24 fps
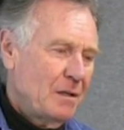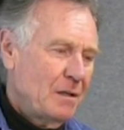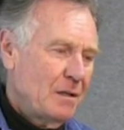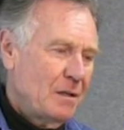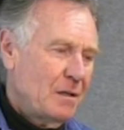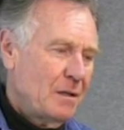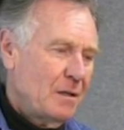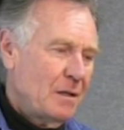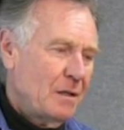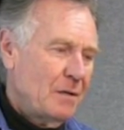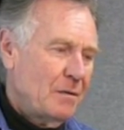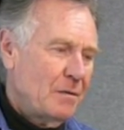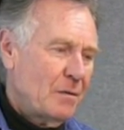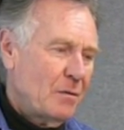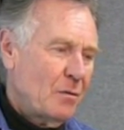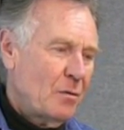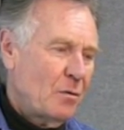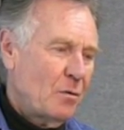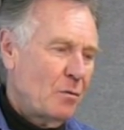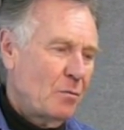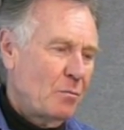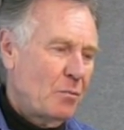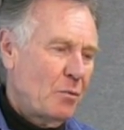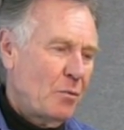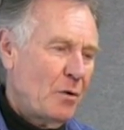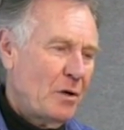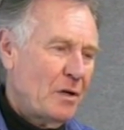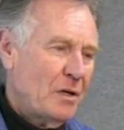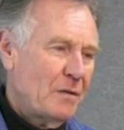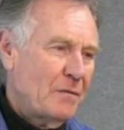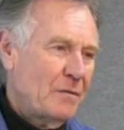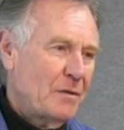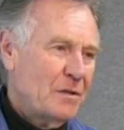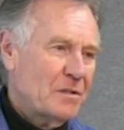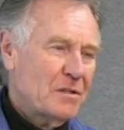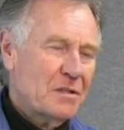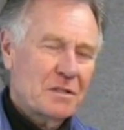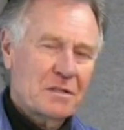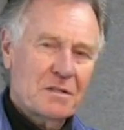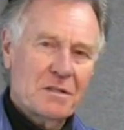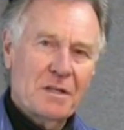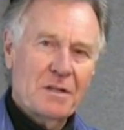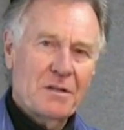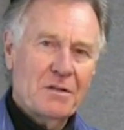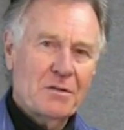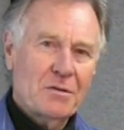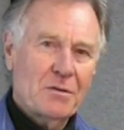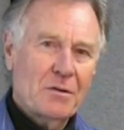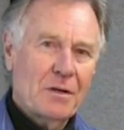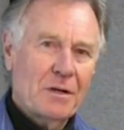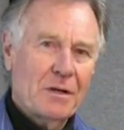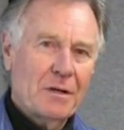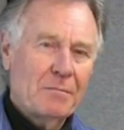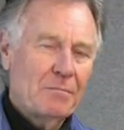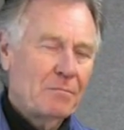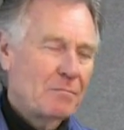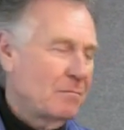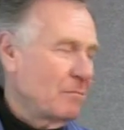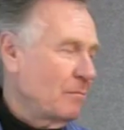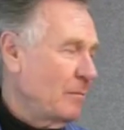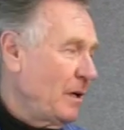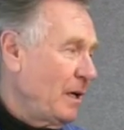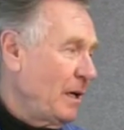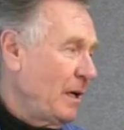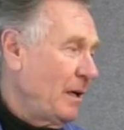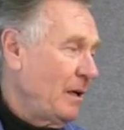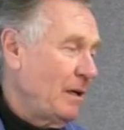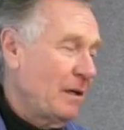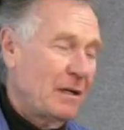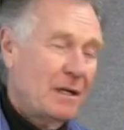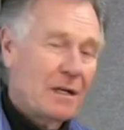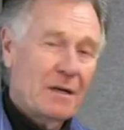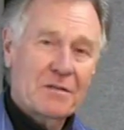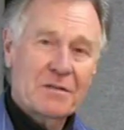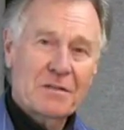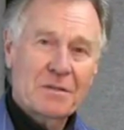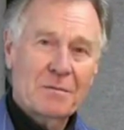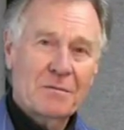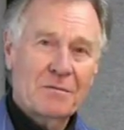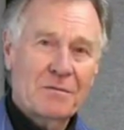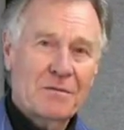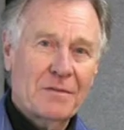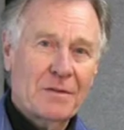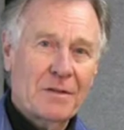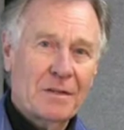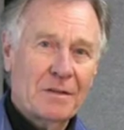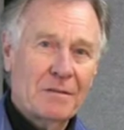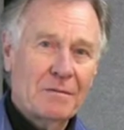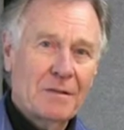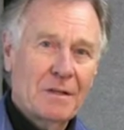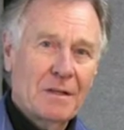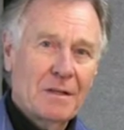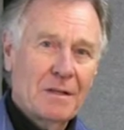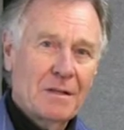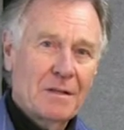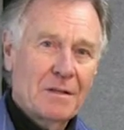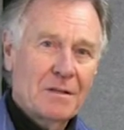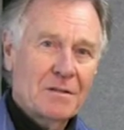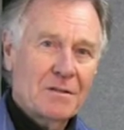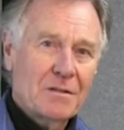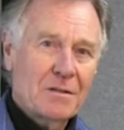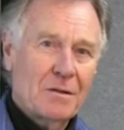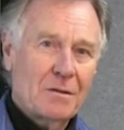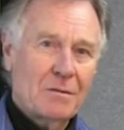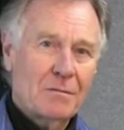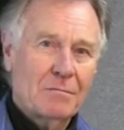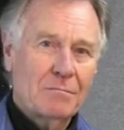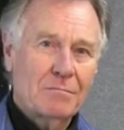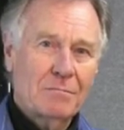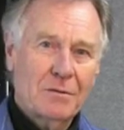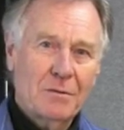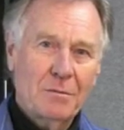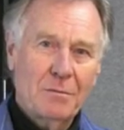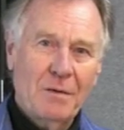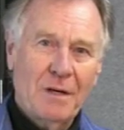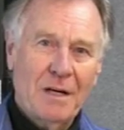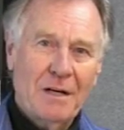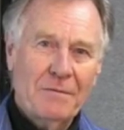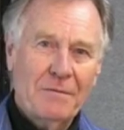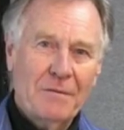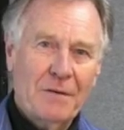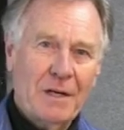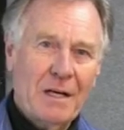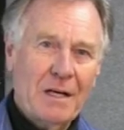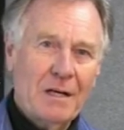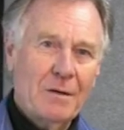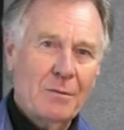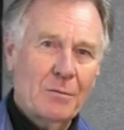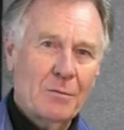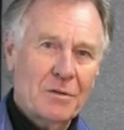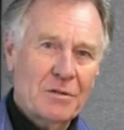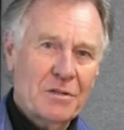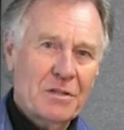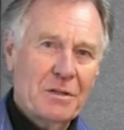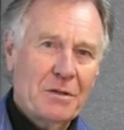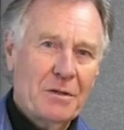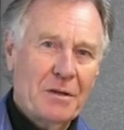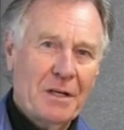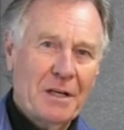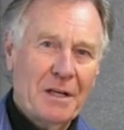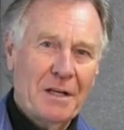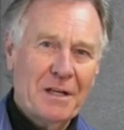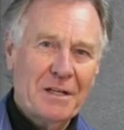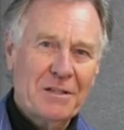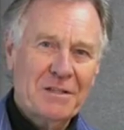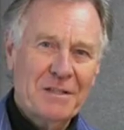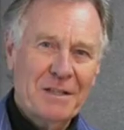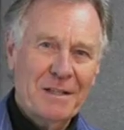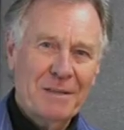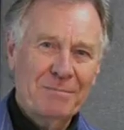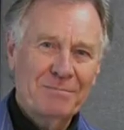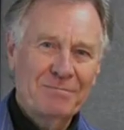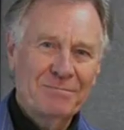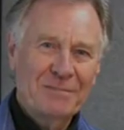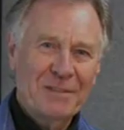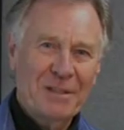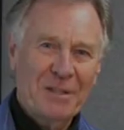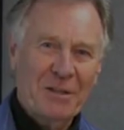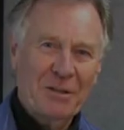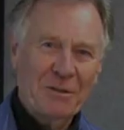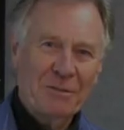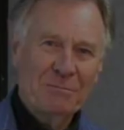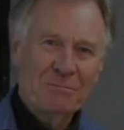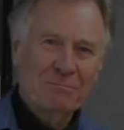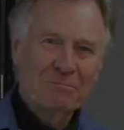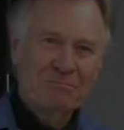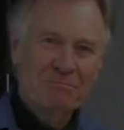the whole point of this is to enjoy painting and have some fun. So goodbye for now, and we'll see you again next time.